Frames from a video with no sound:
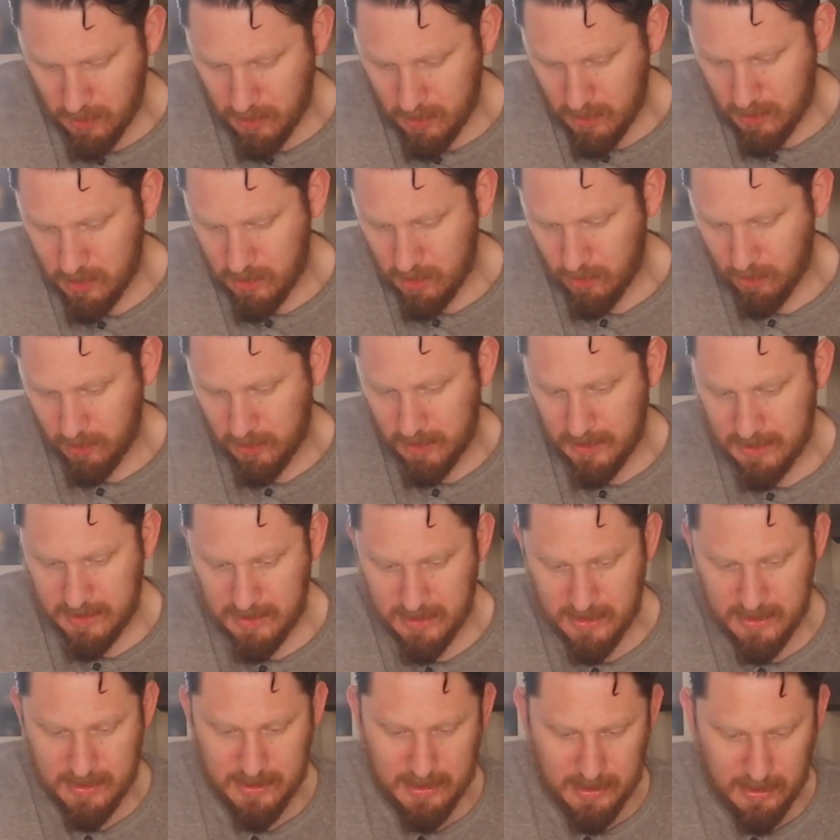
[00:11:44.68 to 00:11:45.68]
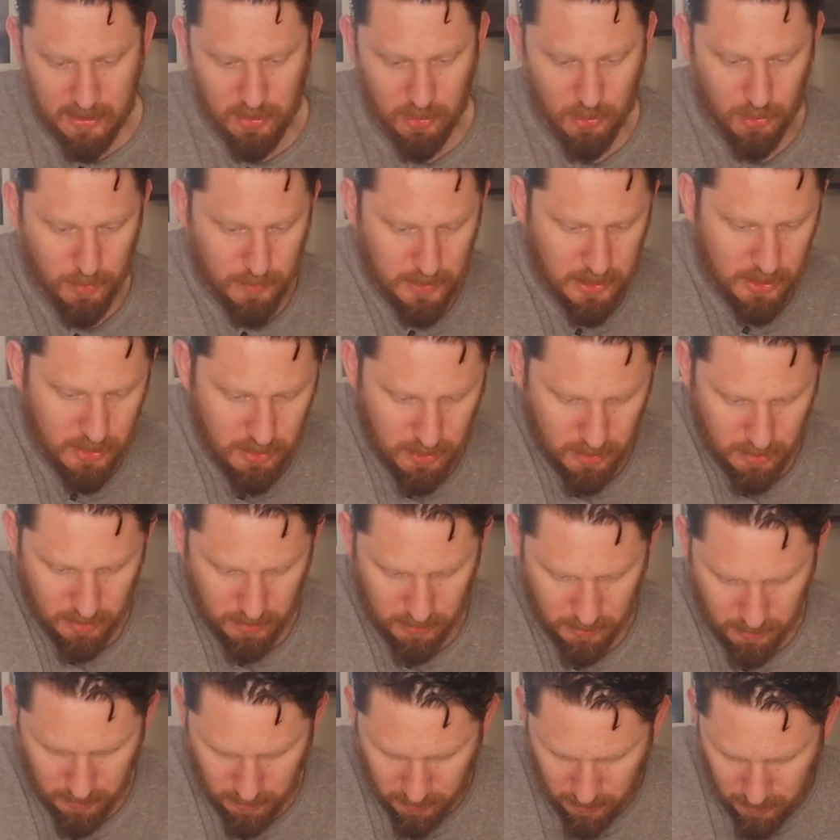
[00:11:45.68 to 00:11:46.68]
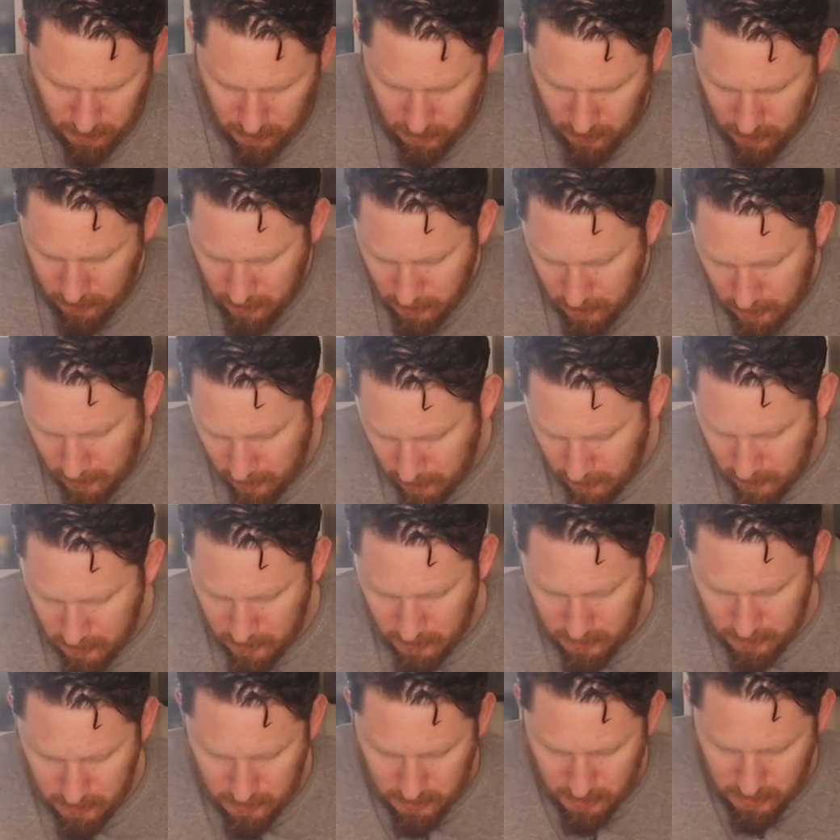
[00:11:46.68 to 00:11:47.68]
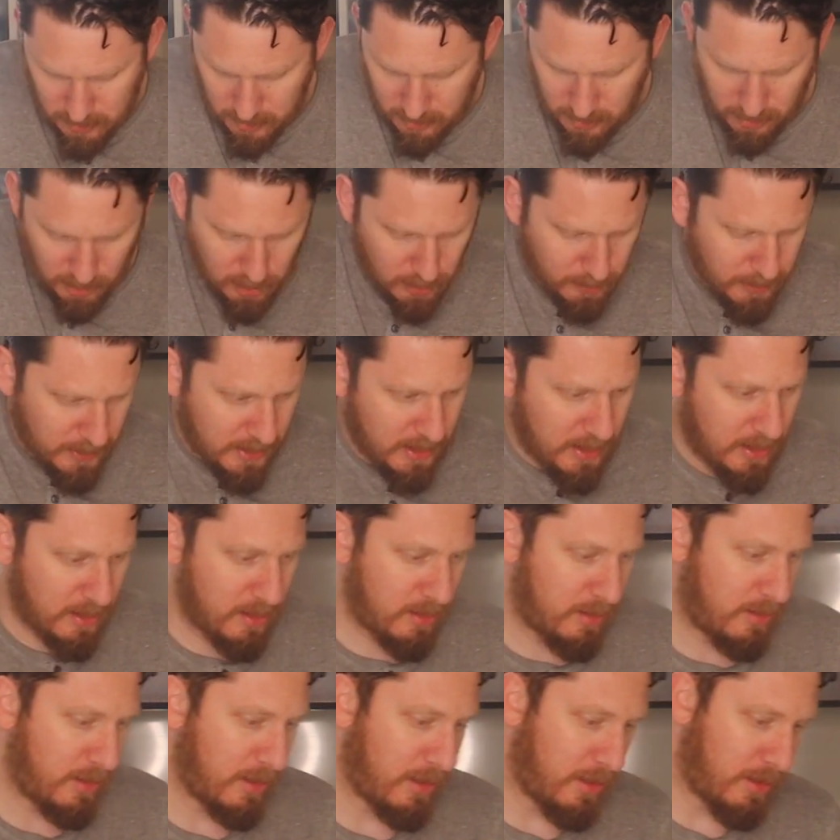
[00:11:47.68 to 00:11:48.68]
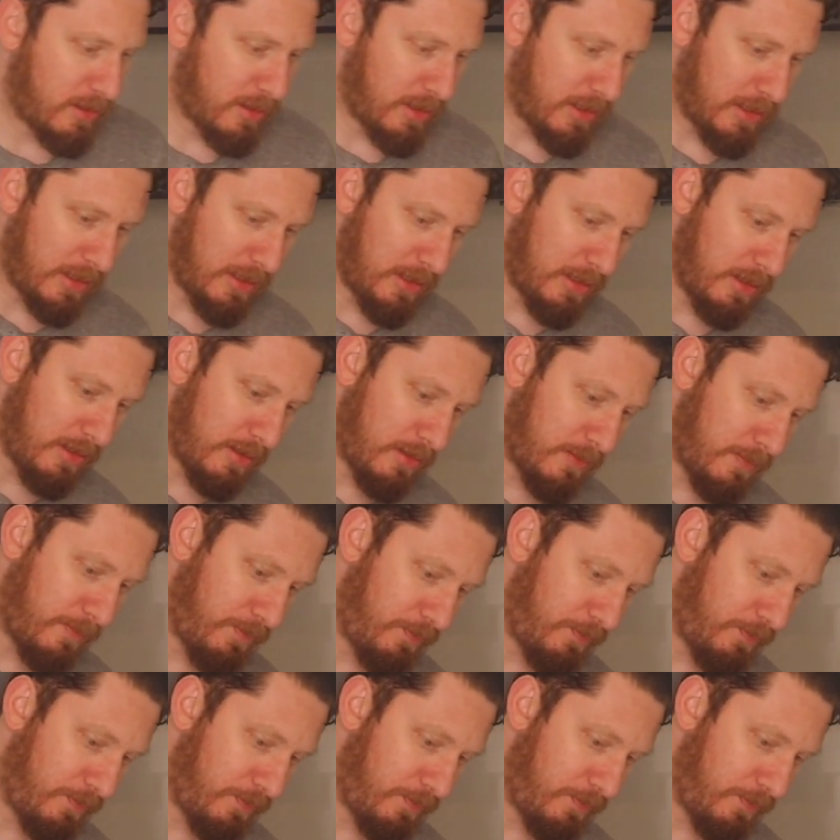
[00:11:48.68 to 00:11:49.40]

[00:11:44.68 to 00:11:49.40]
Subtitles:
So it doesn't stick too much. Just drop it in, and another